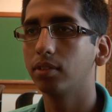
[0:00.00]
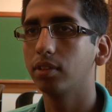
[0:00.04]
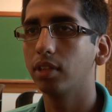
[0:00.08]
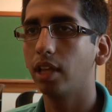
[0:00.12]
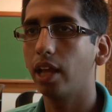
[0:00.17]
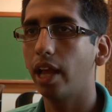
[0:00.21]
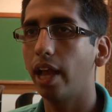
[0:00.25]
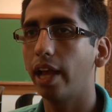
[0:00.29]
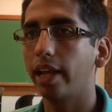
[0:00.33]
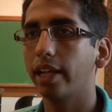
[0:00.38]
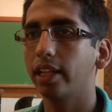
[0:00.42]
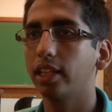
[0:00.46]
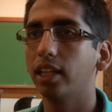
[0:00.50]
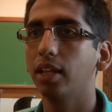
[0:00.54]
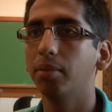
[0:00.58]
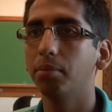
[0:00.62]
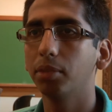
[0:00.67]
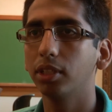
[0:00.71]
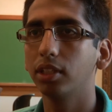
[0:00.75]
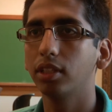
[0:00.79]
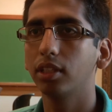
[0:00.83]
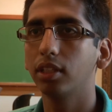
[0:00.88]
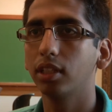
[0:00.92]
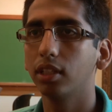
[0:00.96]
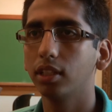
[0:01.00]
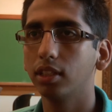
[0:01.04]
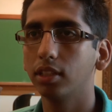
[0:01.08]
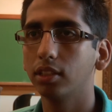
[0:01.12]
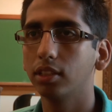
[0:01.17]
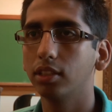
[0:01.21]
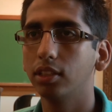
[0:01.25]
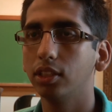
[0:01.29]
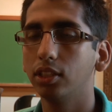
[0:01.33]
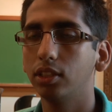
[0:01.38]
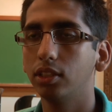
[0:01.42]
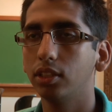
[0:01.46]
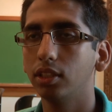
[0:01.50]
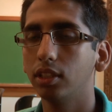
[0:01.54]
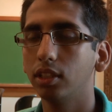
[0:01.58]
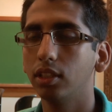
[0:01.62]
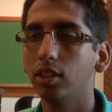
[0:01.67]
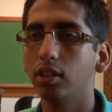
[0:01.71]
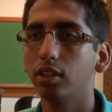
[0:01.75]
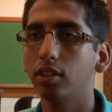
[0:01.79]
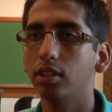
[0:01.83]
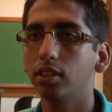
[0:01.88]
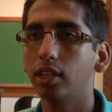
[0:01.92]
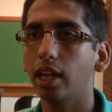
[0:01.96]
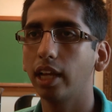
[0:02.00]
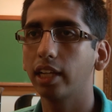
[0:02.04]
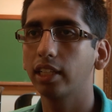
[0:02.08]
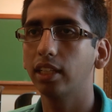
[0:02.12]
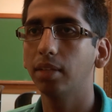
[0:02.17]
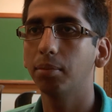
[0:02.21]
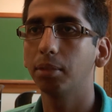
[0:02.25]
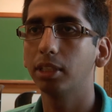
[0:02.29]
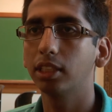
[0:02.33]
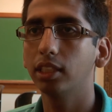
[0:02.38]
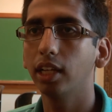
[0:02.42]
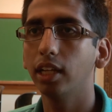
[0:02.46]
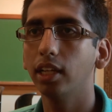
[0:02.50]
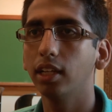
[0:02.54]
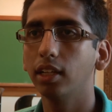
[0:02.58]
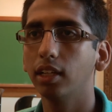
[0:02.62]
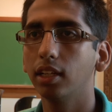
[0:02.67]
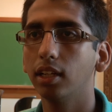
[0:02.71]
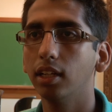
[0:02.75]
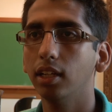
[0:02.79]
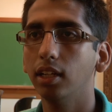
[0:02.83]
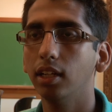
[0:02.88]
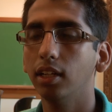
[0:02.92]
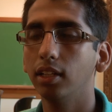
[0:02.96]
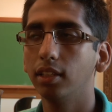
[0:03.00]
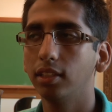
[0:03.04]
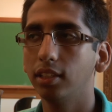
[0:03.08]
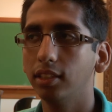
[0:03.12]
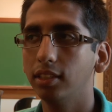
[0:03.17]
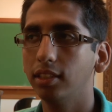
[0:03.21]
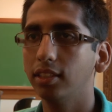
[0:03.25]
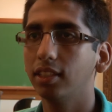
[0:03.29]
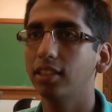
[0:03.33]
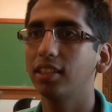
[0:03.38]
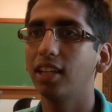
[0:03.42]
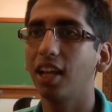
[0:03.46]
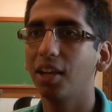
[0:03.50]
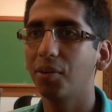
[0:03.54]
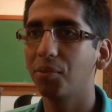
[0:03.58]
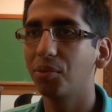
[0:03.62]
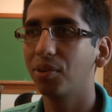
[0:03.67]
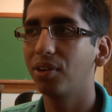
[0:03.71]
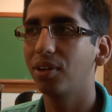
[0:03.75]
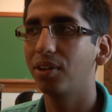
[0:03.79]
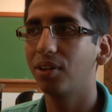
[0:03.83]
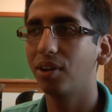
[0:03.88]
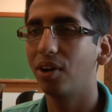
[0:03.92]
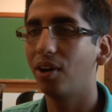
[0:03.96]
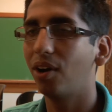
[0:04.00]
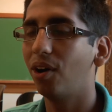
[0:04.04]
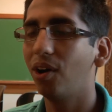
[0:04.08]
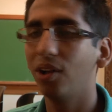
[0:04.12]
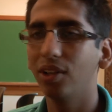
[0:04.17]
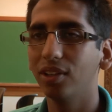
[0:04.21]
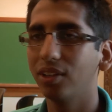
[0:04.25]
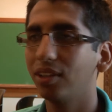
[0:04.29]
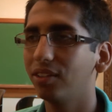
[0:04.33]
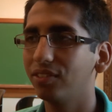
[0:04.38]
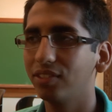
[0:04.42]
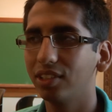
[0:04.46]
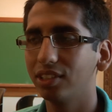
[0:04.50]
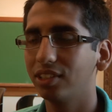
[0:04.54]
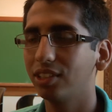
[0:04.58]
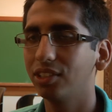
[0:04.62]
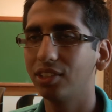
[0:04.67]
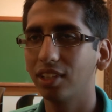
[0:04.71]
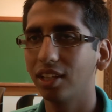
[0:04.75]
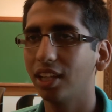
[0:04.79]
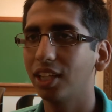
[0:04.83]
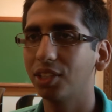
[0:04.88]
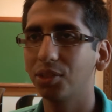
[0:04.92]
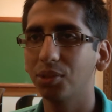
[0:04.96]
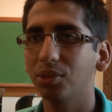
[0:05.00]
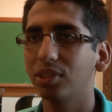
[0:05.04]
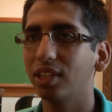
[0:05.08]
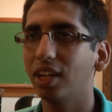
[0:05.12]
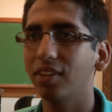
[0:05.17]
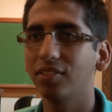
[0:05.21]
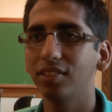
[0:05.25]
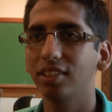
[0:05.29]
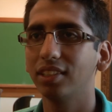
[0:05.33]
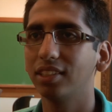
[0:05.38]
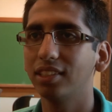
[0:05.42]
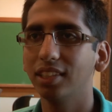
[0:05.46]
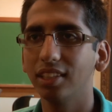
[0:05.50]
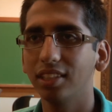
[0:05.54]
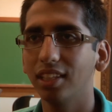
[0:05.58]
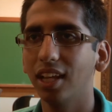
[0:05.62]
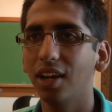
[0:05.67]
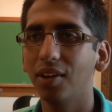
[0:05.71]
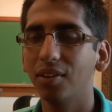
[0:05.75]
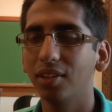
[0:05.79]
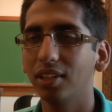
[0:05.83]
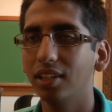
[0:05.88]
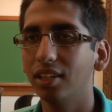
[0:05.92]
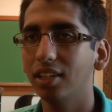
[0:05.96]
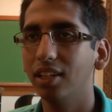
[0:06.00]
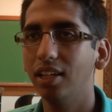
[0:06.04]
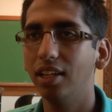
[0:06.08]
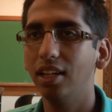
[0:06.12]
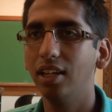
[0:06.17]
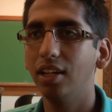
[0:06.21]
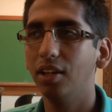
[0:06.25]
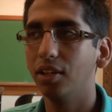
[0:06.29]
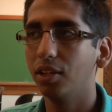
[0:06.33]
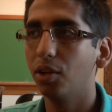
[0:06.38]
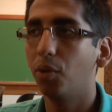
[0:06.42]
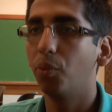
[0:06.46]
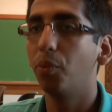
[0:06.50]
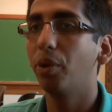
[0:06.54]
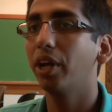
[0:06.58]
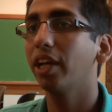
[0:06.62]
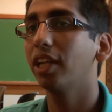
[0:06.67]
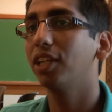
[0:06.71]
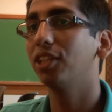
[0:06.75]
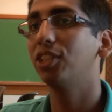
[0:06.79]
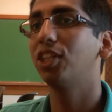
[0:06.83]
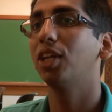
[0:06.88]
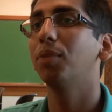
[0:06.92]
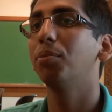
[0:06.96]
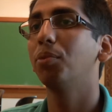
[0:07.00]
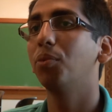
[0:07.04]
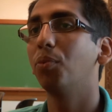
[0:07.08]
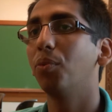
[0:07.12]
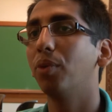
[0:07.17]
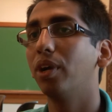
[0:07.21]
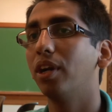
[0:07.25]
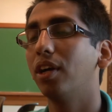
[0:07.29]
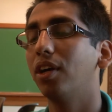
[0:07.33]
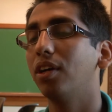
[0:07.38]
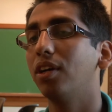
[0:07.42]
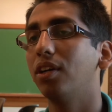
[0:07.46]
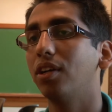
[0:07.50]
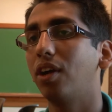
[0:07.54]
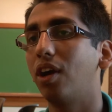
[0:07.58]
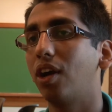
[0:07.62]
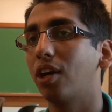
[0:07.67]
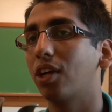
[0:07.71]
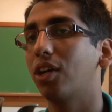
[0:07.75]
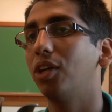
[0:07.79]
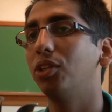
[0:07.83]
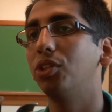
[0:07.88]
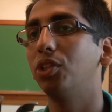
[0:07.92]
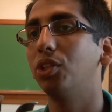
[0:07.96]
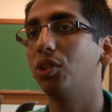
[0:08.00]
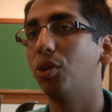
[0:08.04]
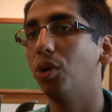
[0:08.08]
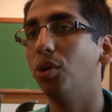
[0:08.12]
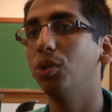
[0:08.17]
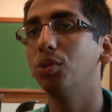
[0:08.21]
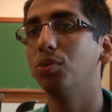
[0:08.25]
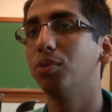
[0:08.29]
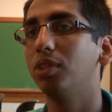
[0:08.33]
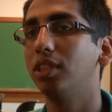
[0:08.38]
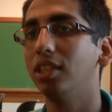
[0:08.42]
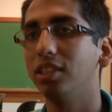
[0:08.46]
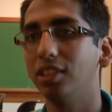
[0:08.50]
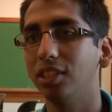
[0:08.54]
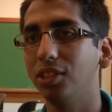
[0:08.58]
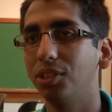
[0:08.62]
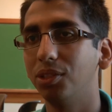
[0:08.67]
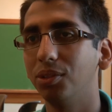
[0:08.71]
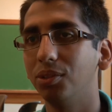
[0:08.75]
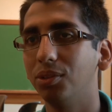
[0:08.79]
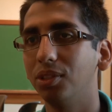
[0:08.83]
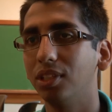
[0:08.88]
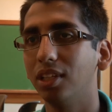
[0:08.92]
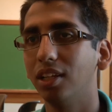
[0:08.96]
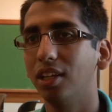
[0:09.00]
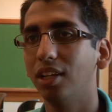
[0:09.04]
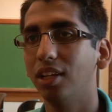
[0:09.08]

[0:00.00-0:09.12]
academic setting. This is a time where all of us intellectuals have to sit down and, we're going to determine where our country goes with these issues.